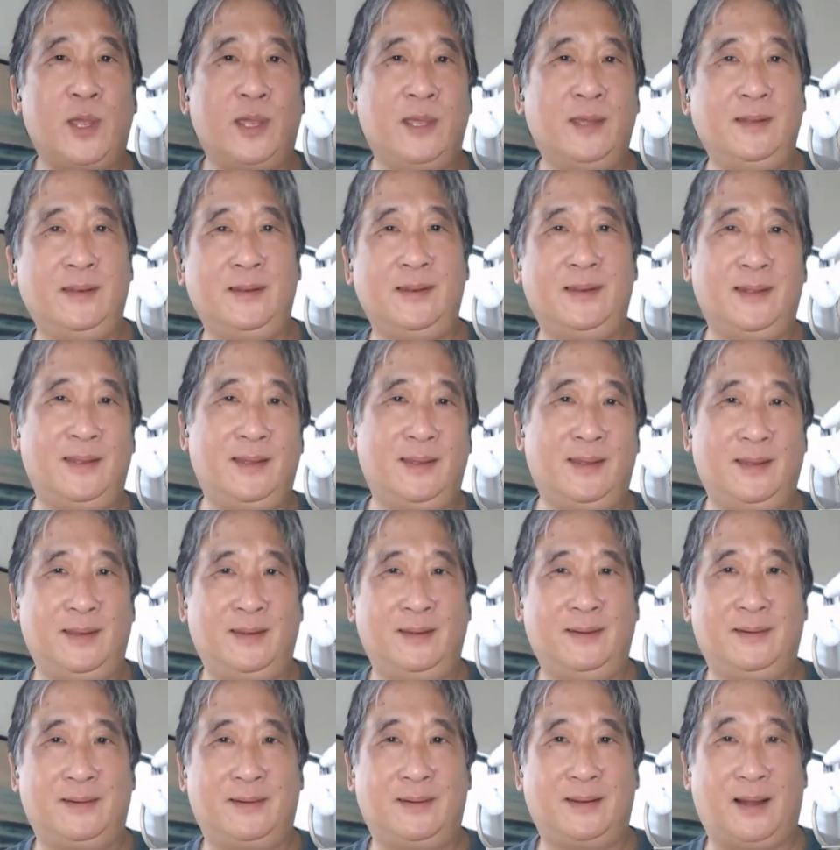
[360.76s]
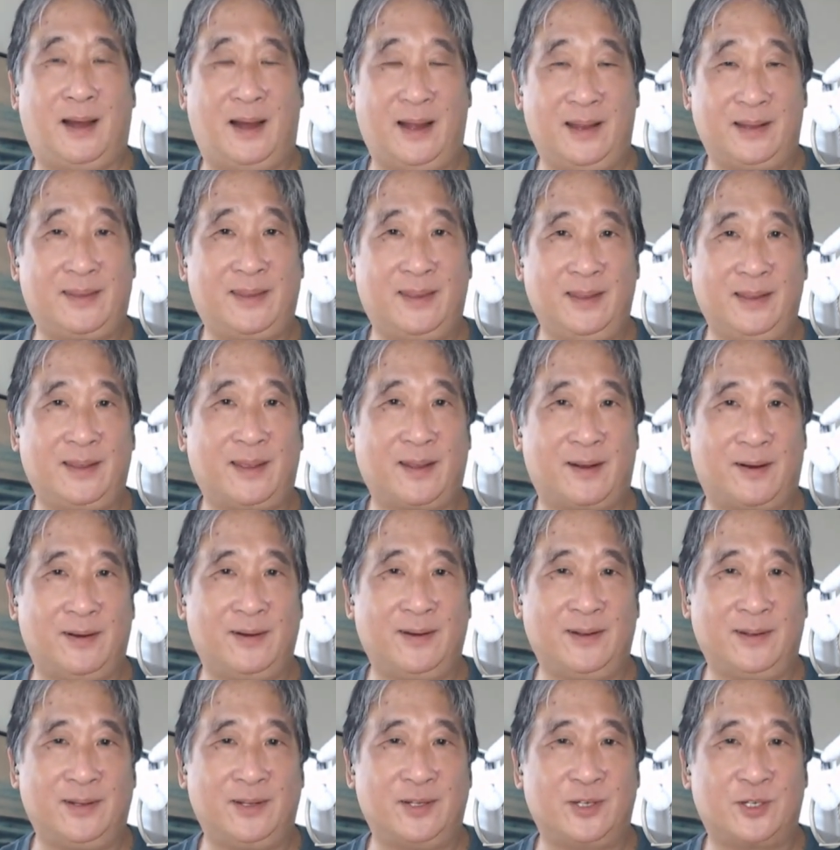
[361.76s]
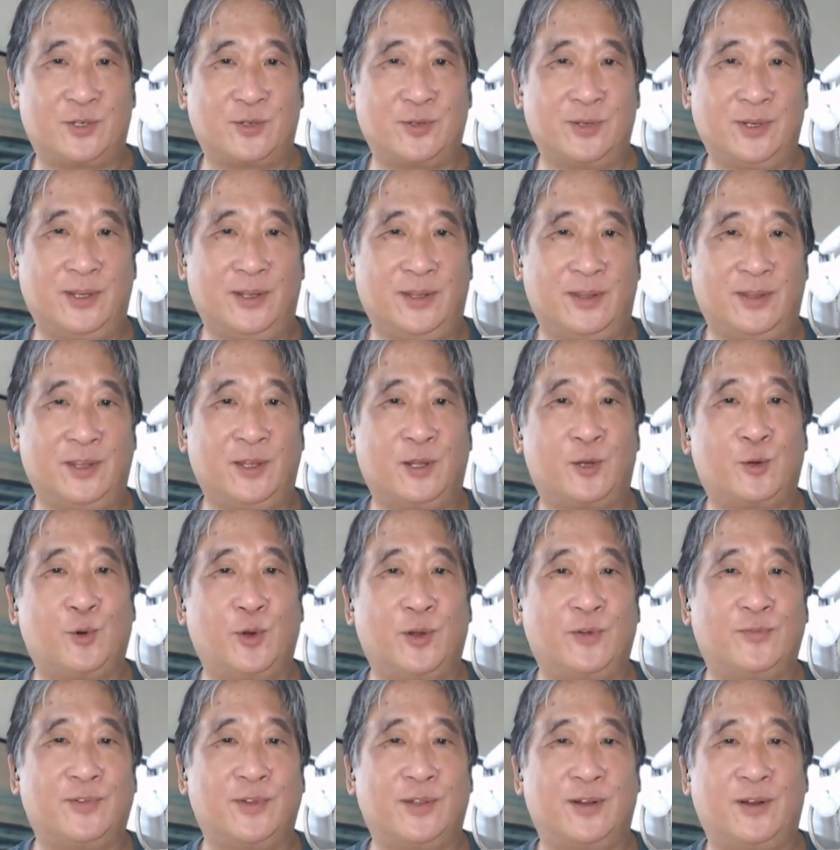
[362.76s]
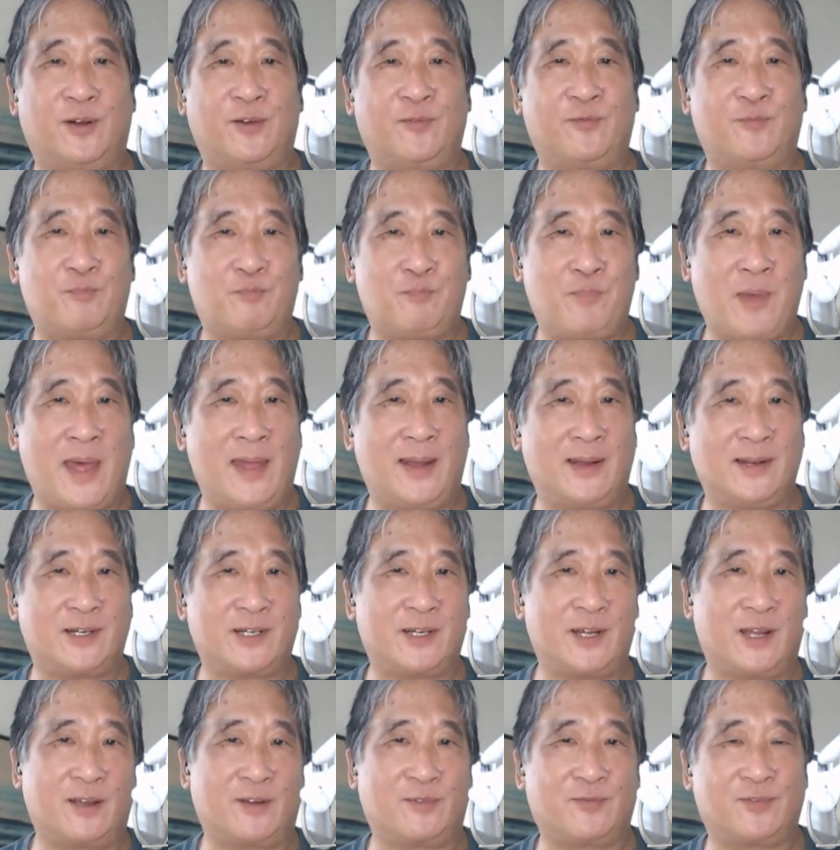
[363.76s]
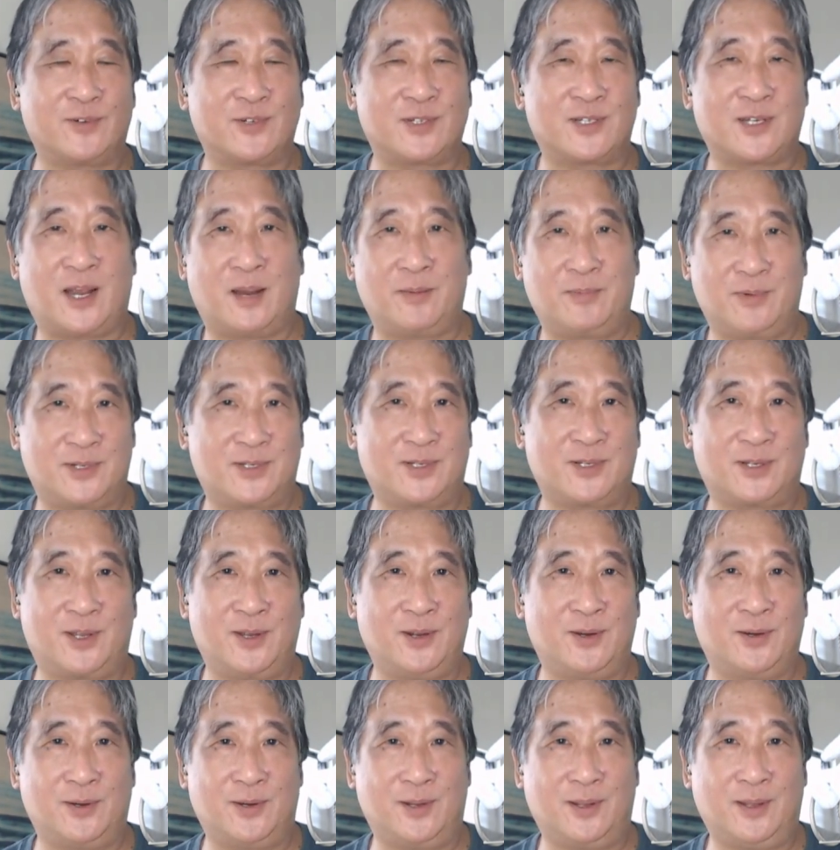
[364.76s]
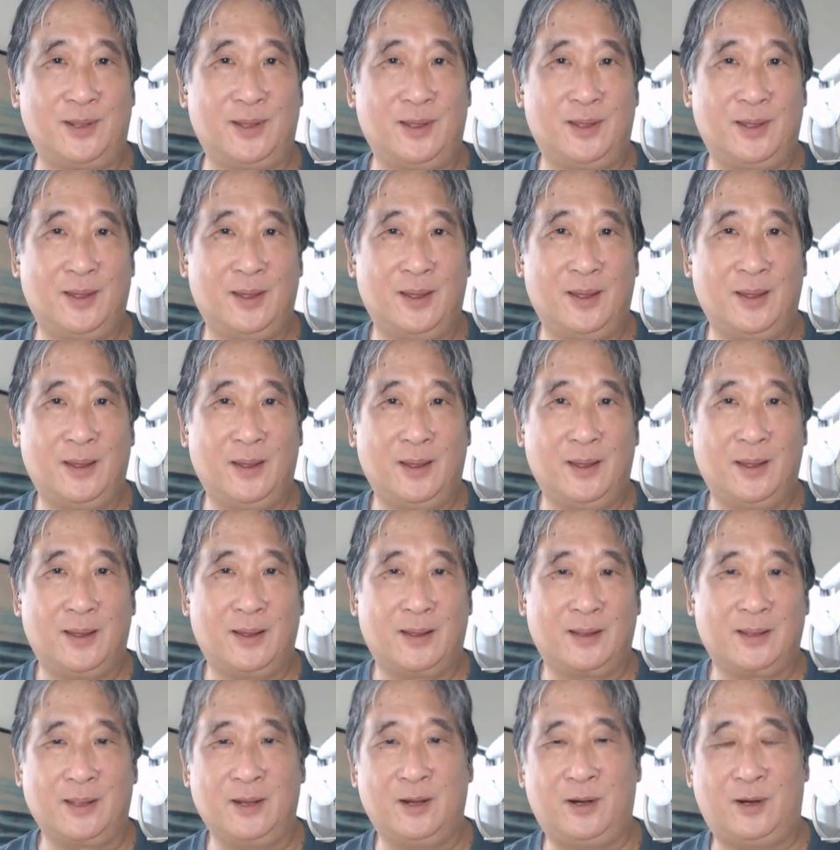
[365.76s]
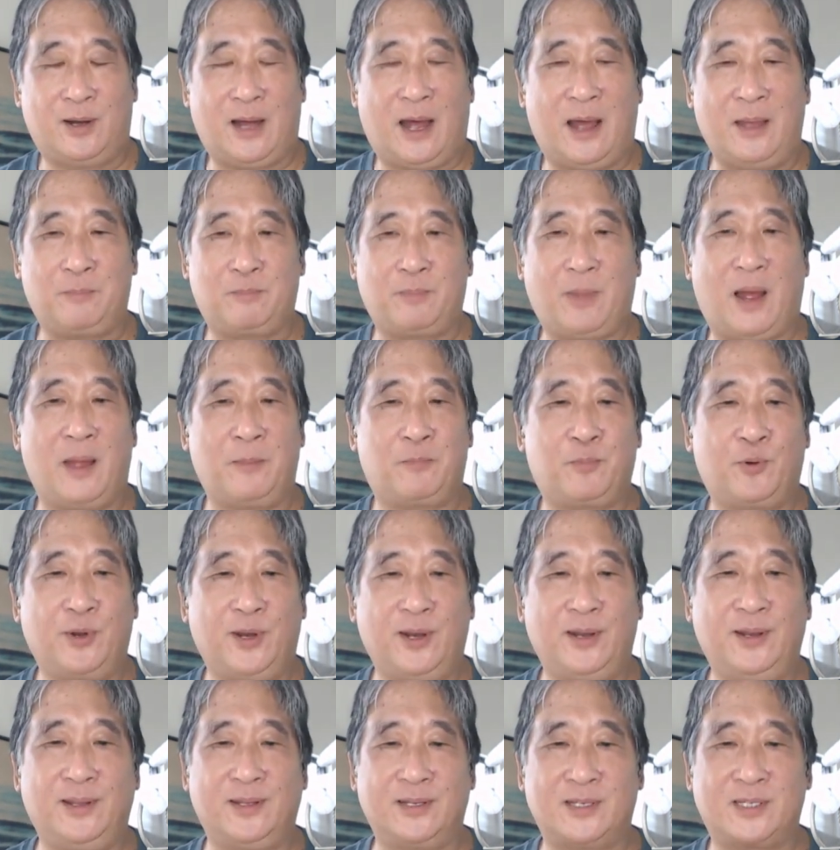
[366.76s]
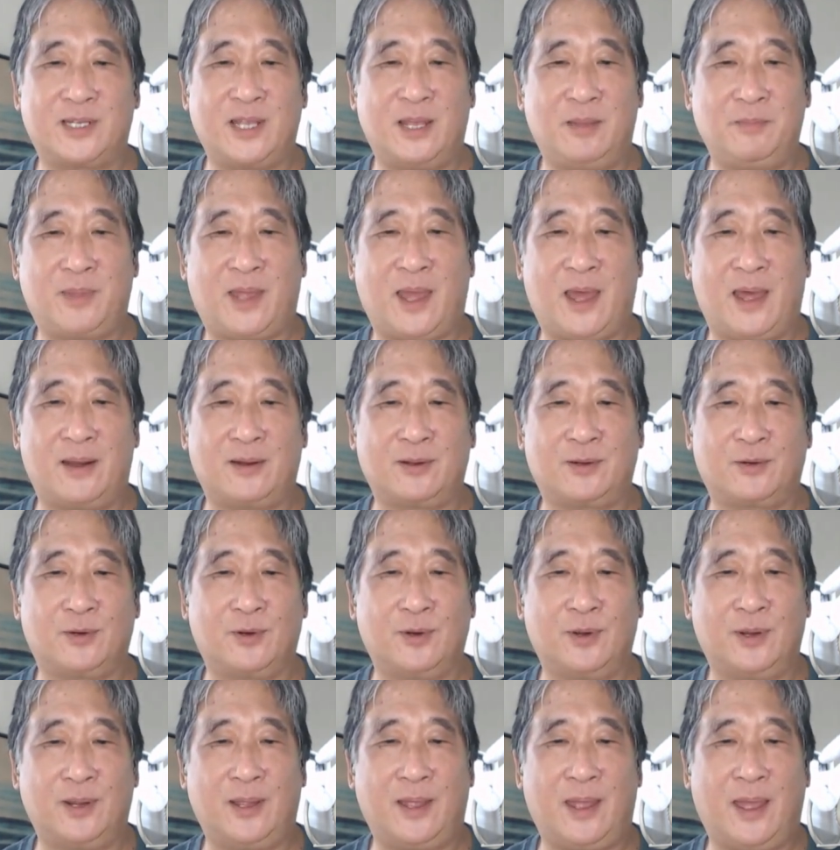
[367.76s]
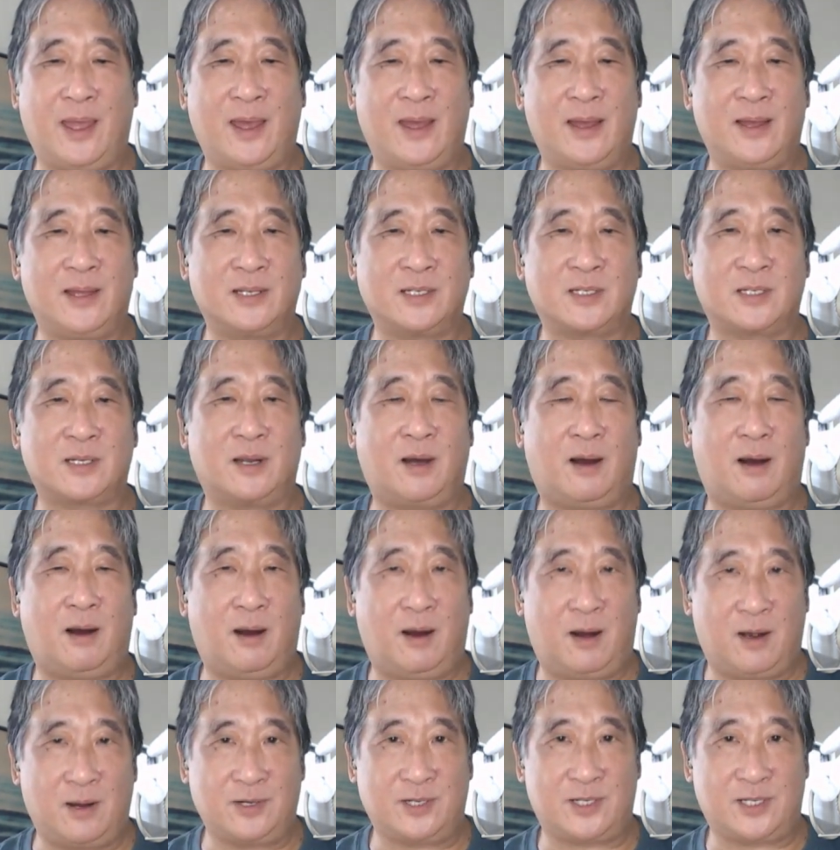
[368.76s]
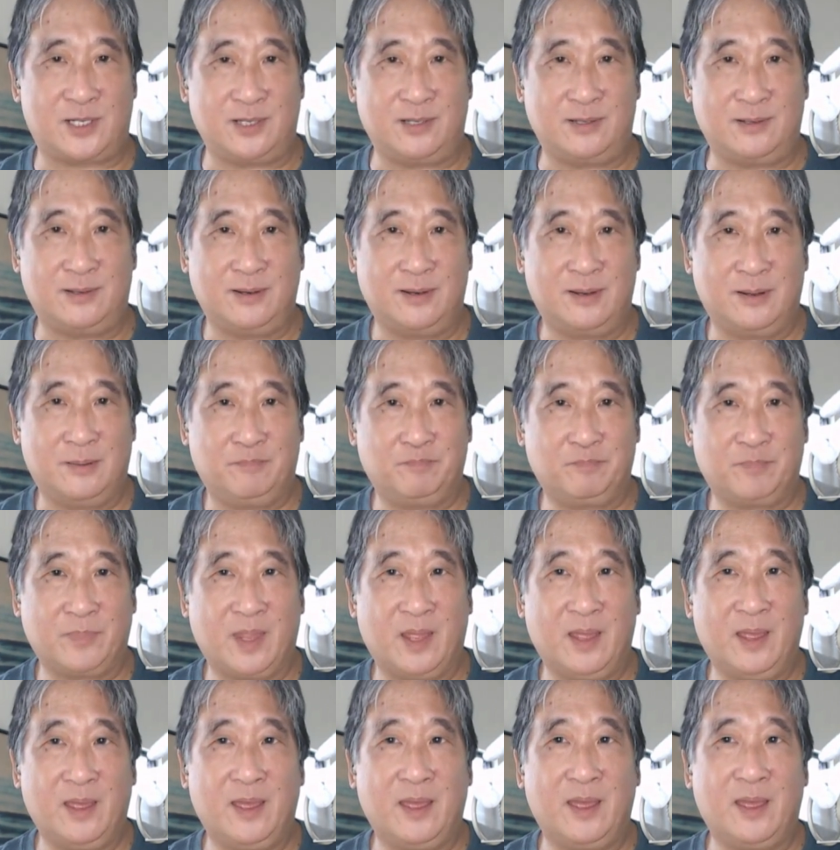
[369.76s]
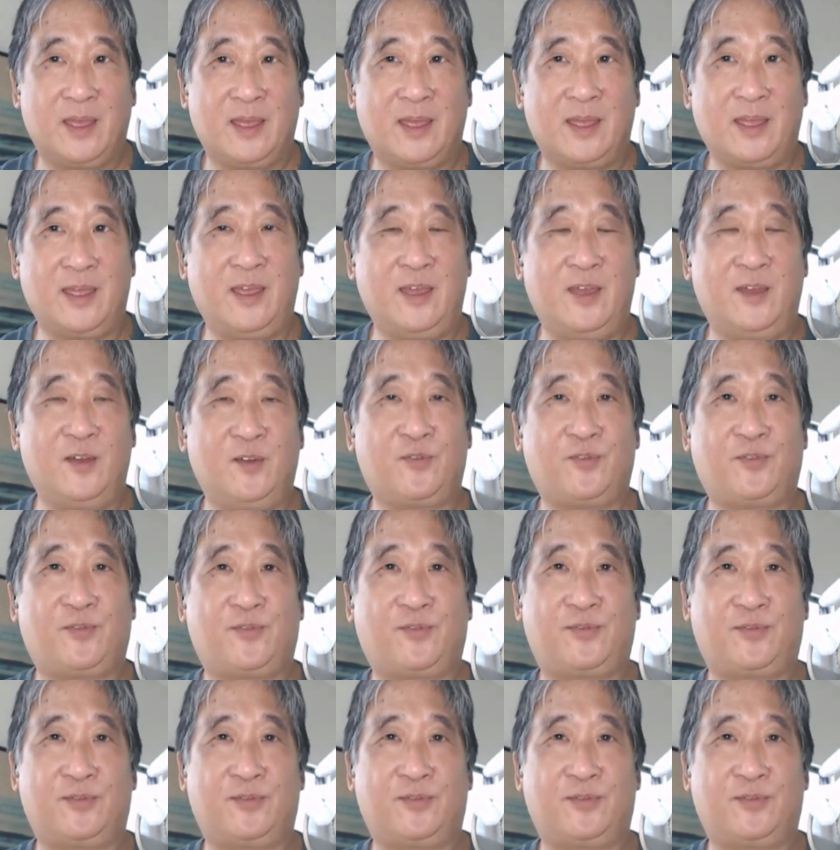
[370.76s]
need, I think, in our industry, the equivalent of Banacek for cybersecurity. You know, I, I put it in the same category as arson. If